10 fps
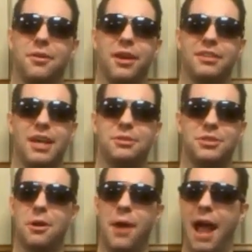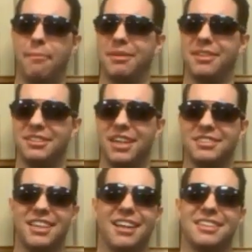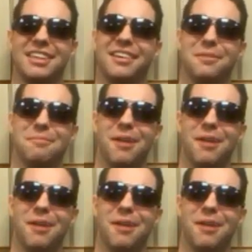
because I was so happy that Jesse got to kill him.